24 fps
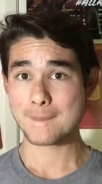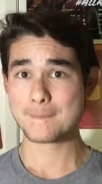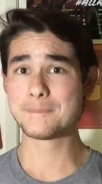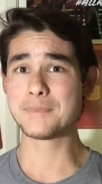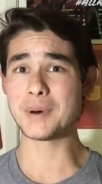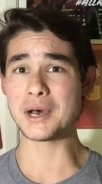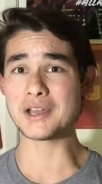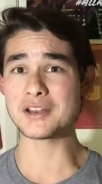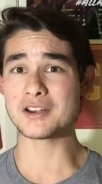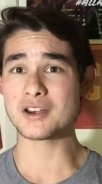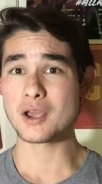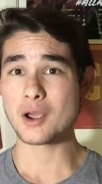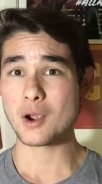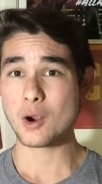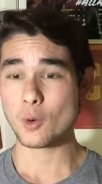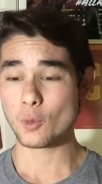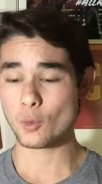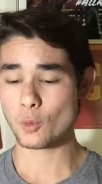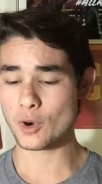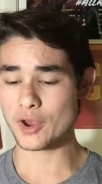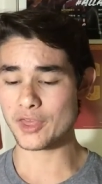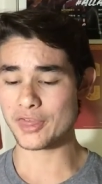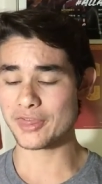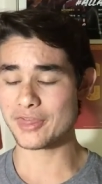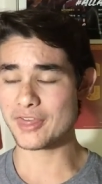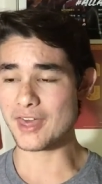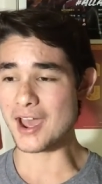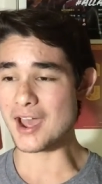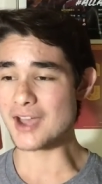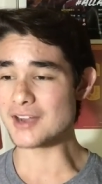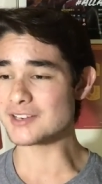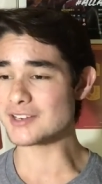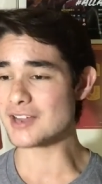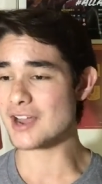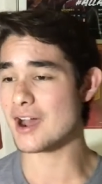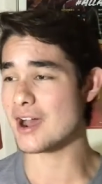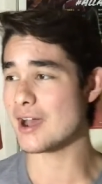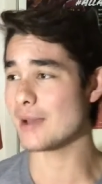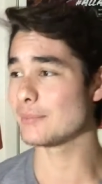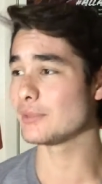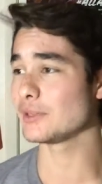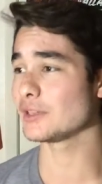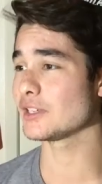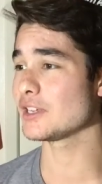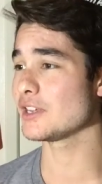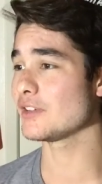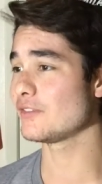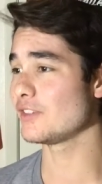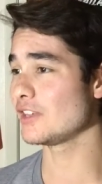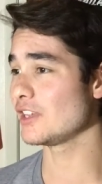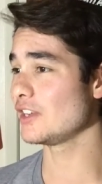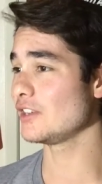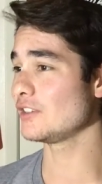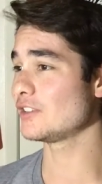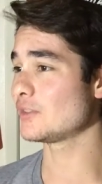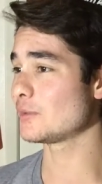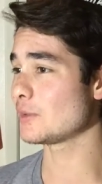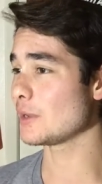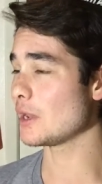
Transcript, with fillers: But with that, I believe it,